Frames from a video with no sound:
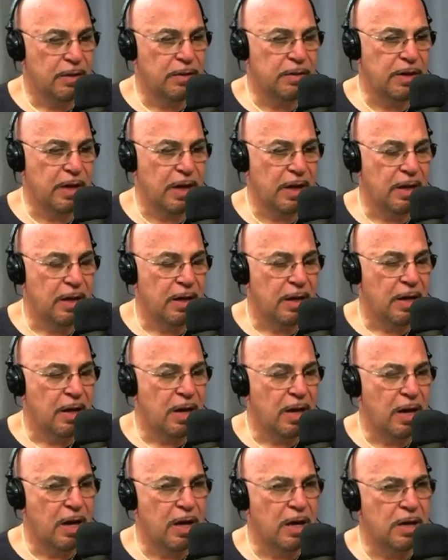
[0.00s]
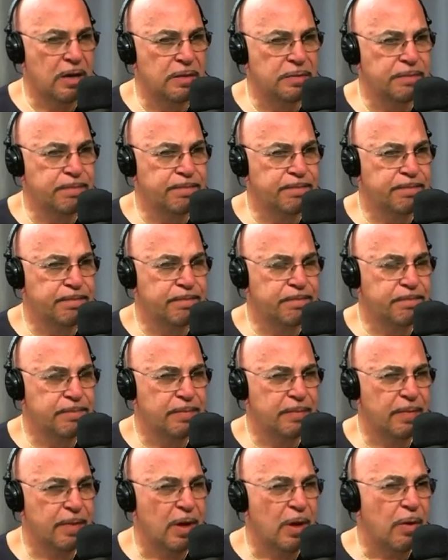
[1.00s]
Okay. Um,
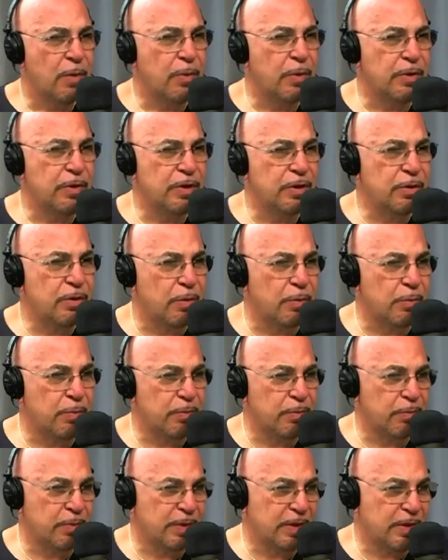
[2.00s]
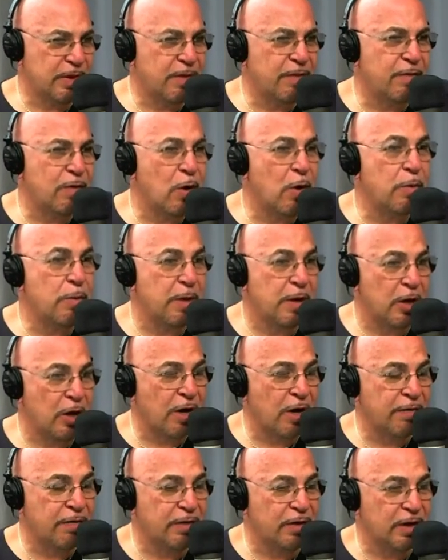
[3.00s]
well, you know, you've known
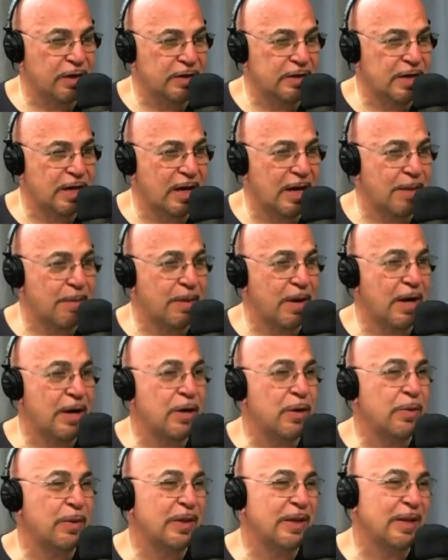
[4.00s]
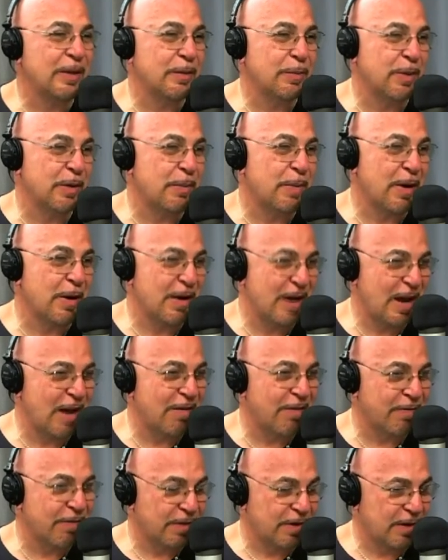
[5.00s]
awful long time. I know a little bit about
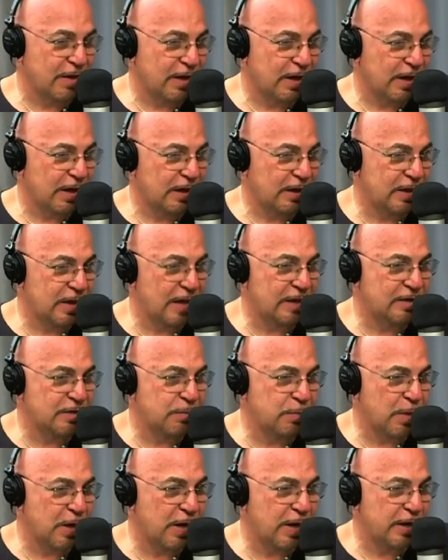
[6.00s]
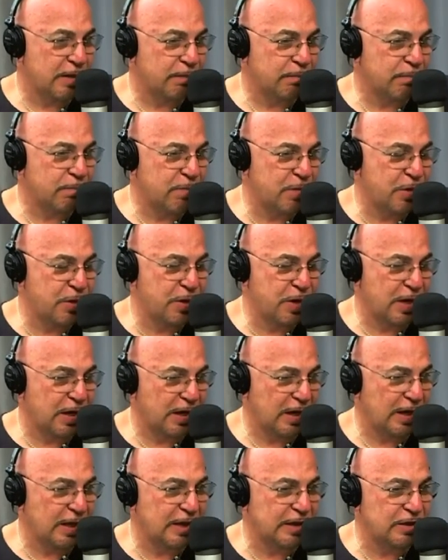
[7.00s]
everything. That's my
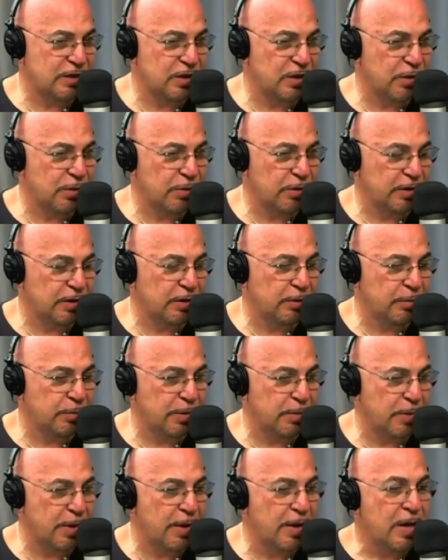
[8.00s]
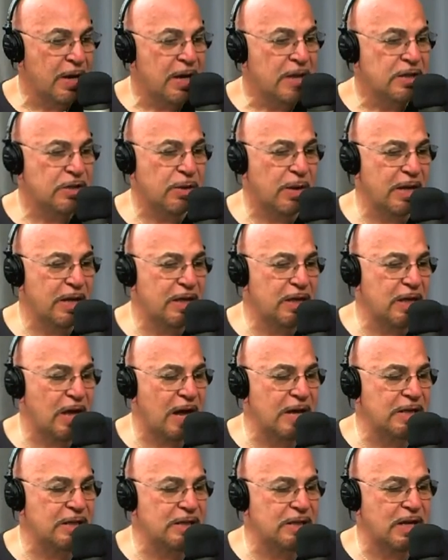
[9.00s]
thing. I like to know a little bit about. So I
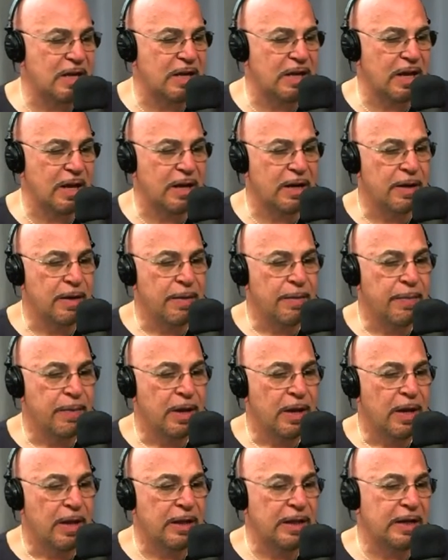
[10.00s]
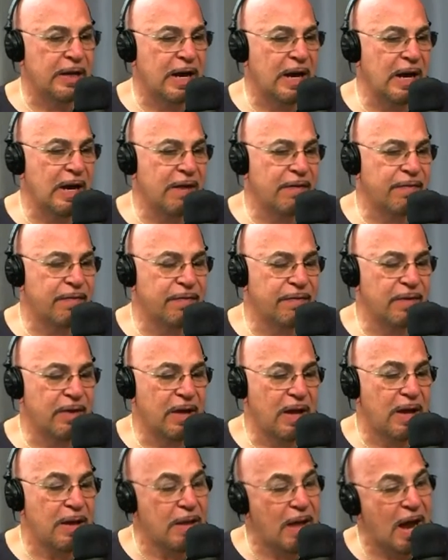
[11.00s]
I'd say that, like, I have.
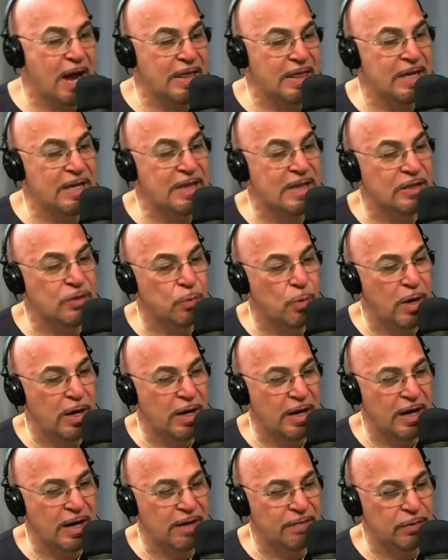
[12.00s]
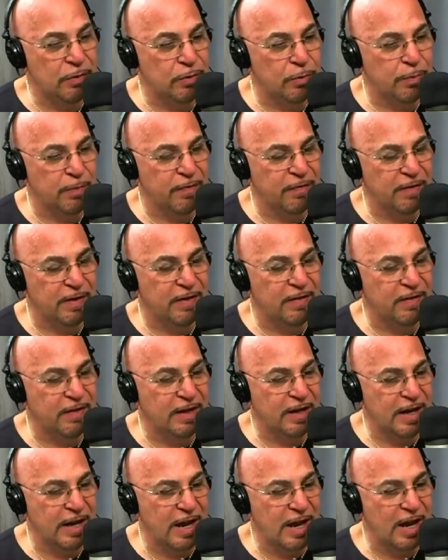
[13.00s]
I think that's why I have the group of friends
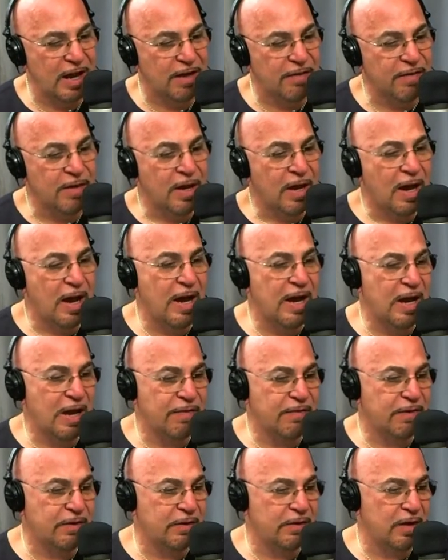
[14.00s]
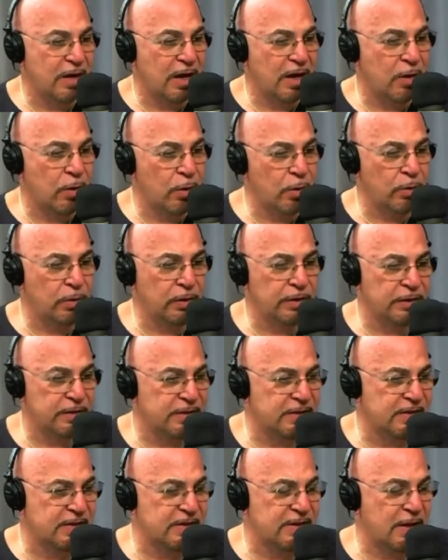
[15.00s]
that I have. I have a, a whole
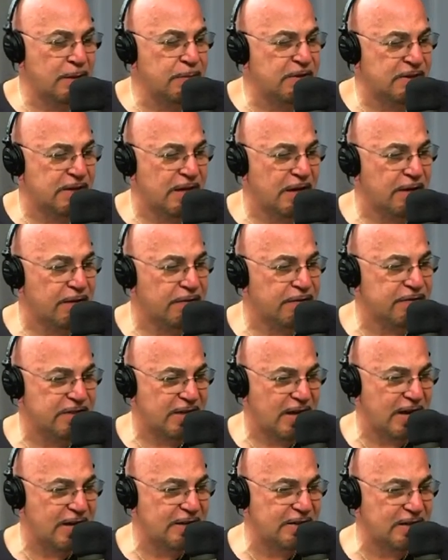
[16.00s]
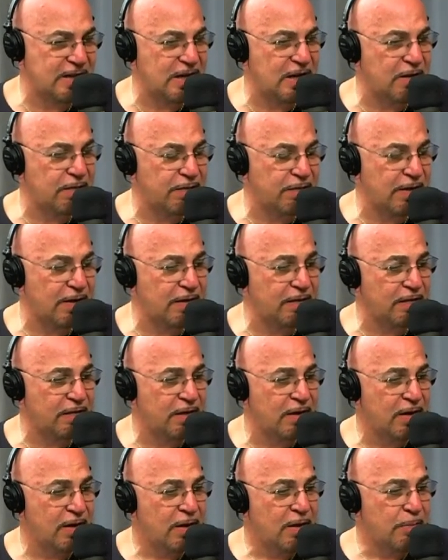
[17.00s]
little subset of science geek
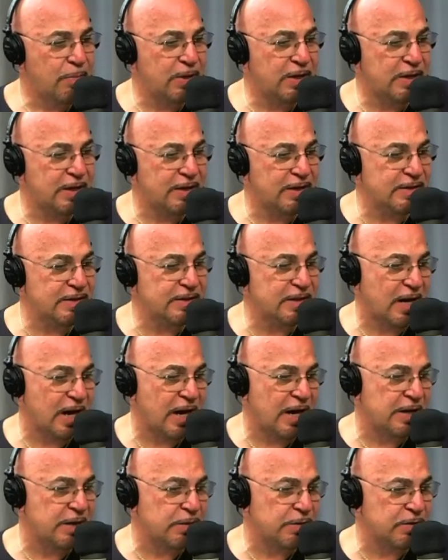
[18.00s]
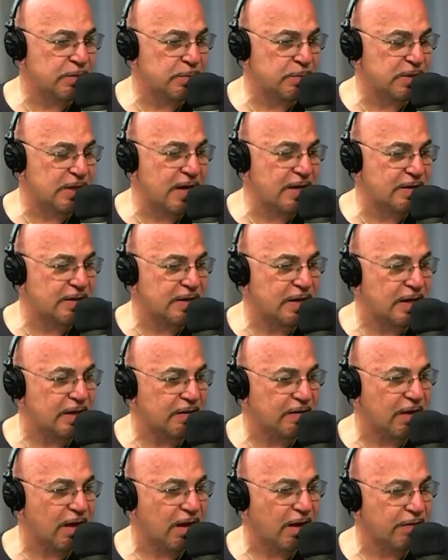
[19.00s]
friends because I know some science
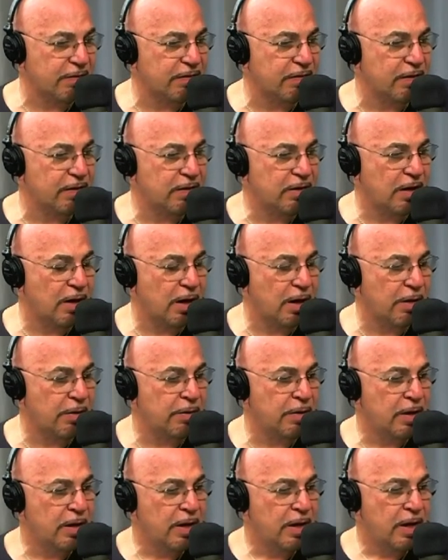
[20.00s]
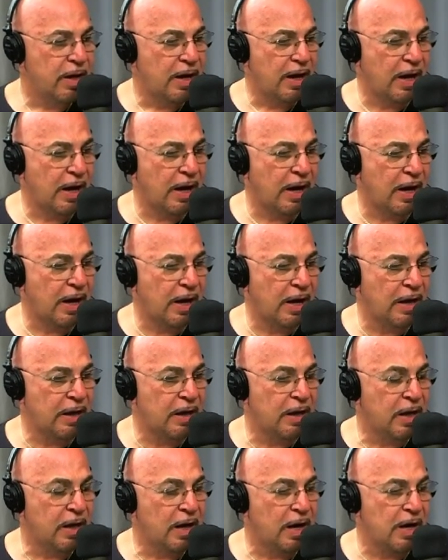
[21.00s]
geek stuff, you know?
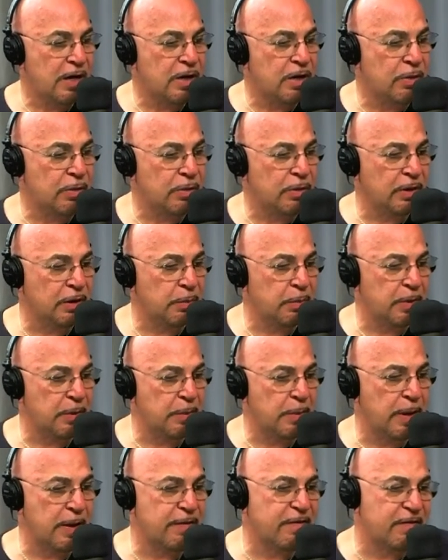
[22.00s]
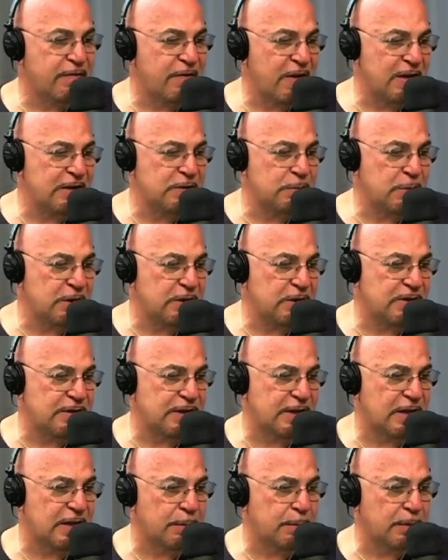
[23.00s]
And I know a little bit about investment
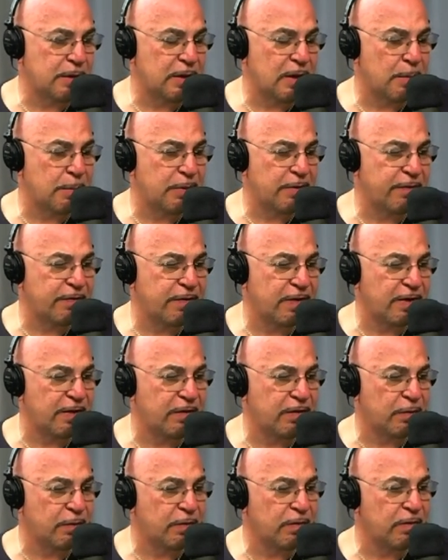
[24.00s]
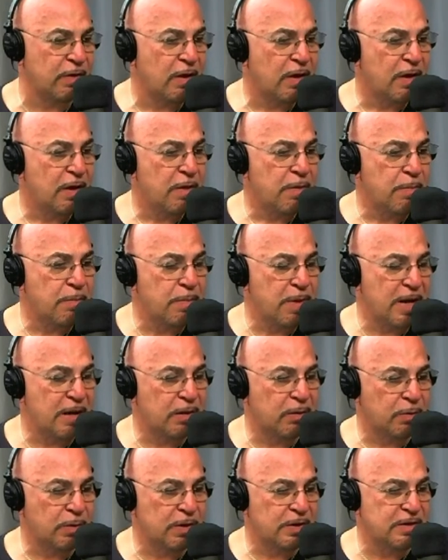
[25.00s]
because I got a couple of friends whose
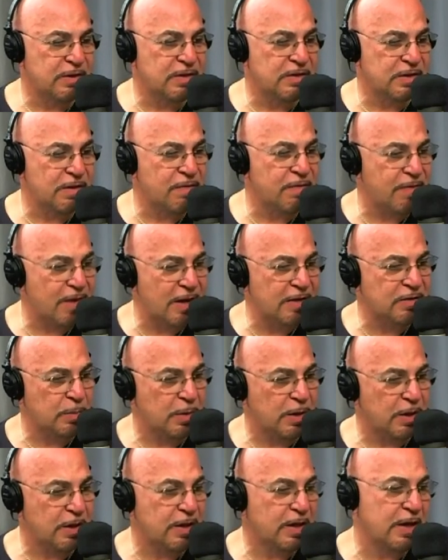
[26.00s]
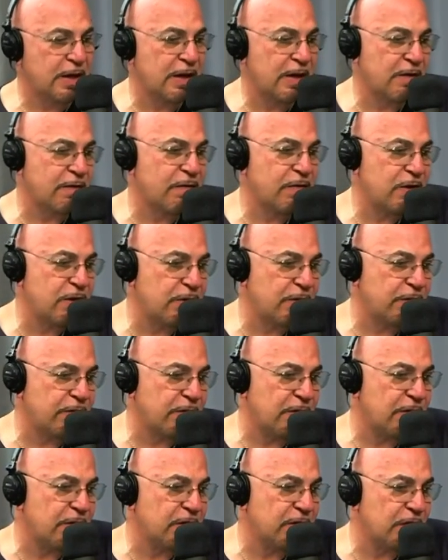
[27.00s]
main thrust is investment. And then I have theater
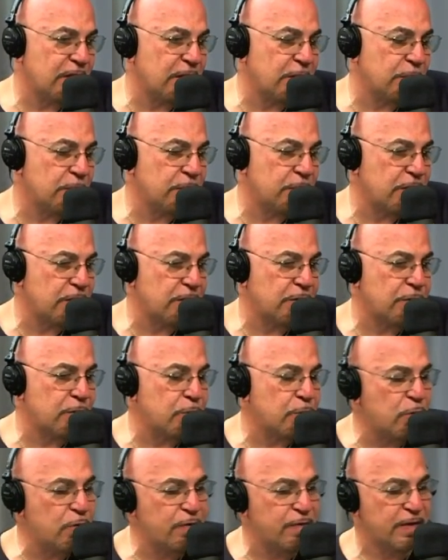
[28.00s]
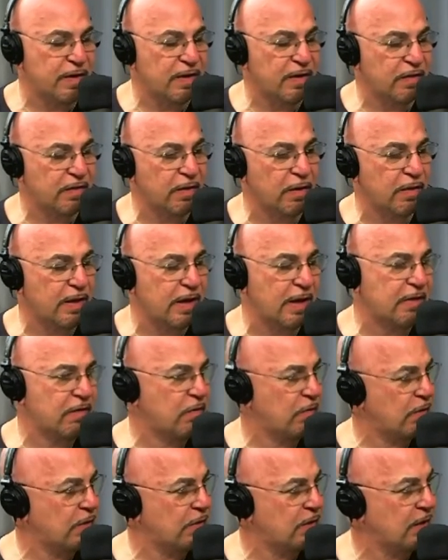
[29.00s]
friends and they know theater and movies, you know,
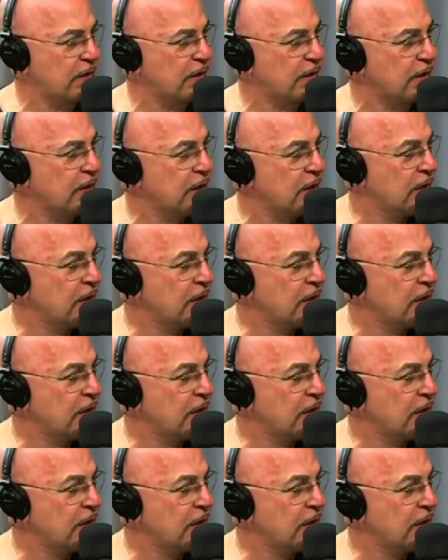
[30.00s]
that sort of thing.